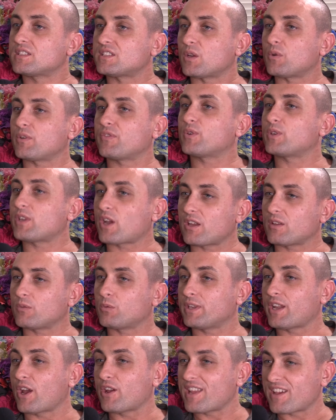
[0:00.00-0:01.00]
So if we
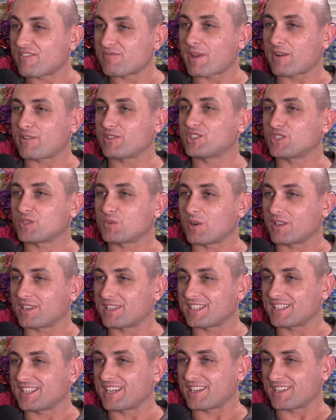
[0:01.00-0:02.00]
don't have marriage
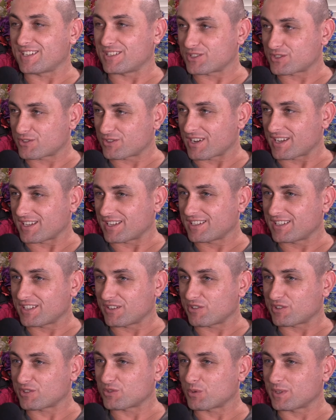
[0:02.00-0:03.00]
equality yet in Australia
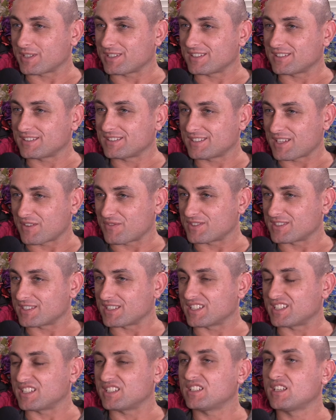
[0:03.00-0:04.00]
here in
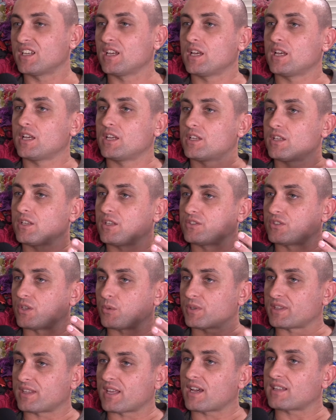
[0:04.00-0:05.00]
2017, so
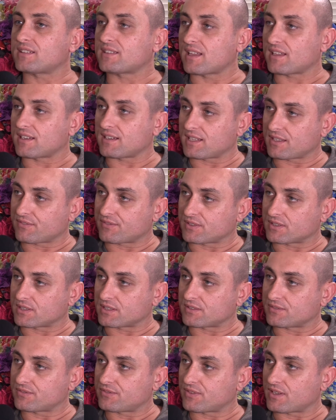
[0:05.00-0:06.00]
without that level
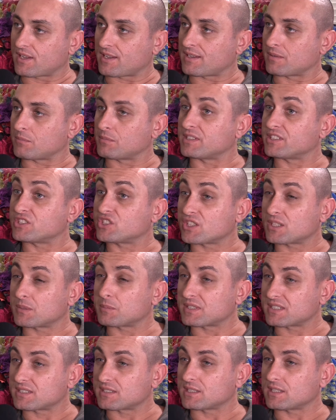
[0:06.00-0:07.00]
of
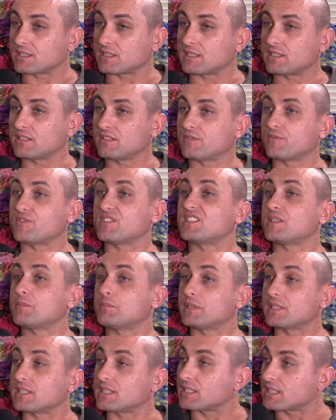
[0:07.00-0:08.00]
legitimacy,
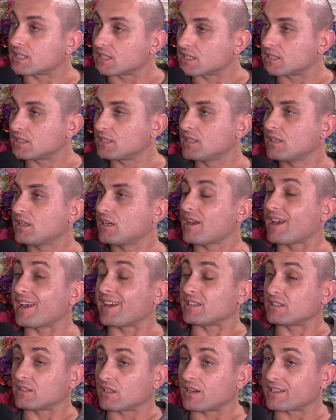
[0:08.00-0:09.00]
visibility,
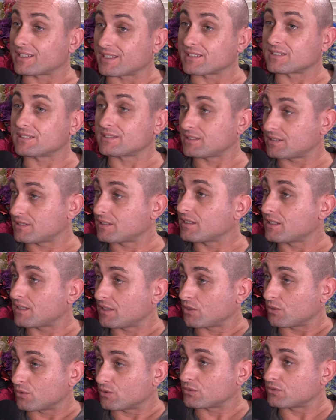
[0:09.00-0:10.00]
and I guess
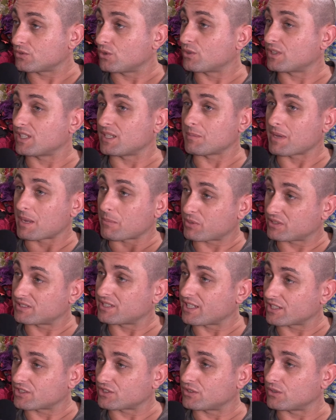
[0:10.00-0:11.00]
you're talking about
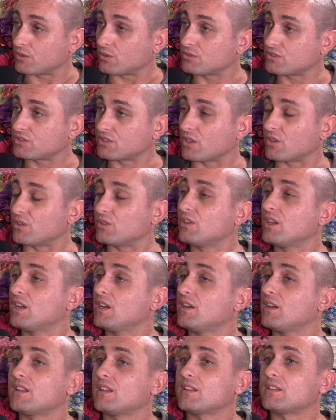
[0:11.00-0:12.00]
protection also,
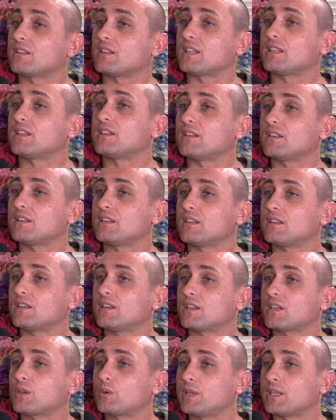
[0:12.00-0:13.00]
then
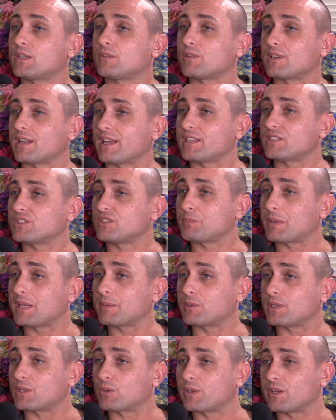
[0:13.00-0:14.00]

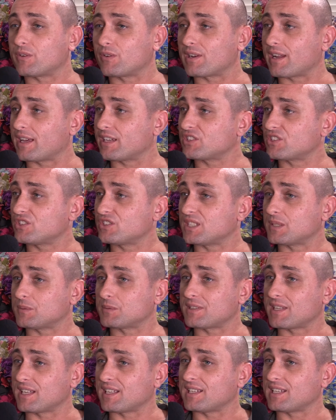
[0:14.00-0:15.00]
people in queer
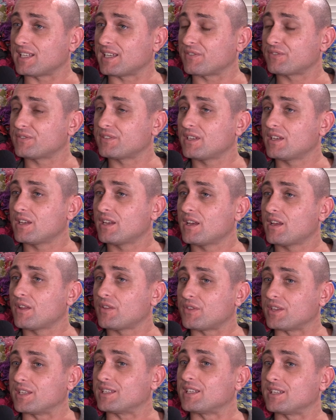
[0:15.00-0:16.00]
relationships, they're left
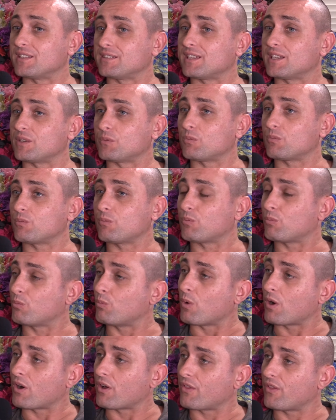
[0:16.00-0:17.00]
thinking that
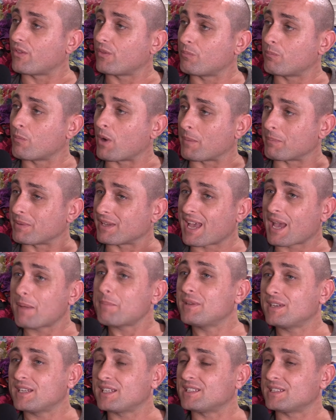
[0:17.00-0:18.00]
what might be
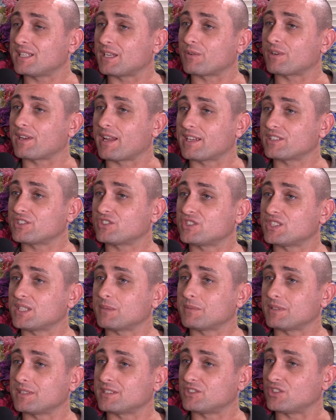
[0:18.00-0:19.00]
happening in their
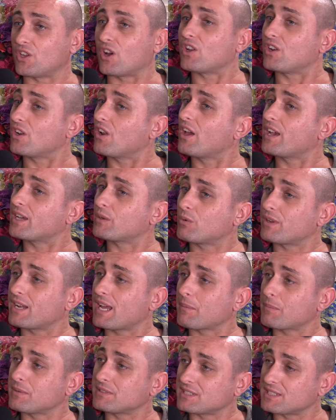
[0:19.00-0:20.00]
relationship is not like what
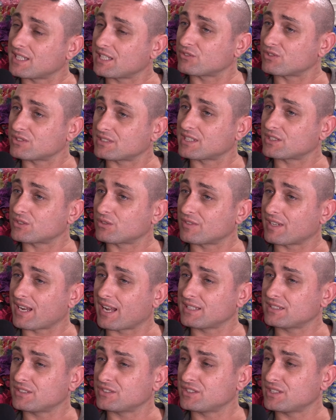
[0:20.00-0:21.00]
happens in heterosexual
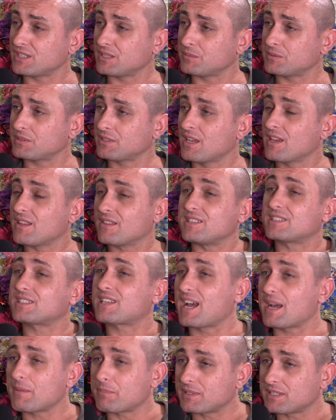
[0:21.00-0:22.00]
relationships. This
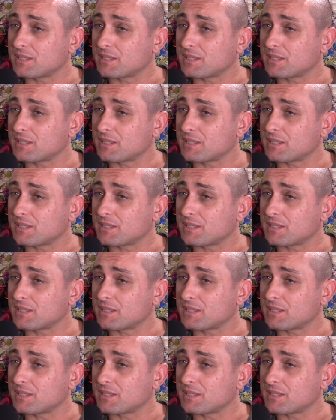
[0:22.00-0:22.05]
can't be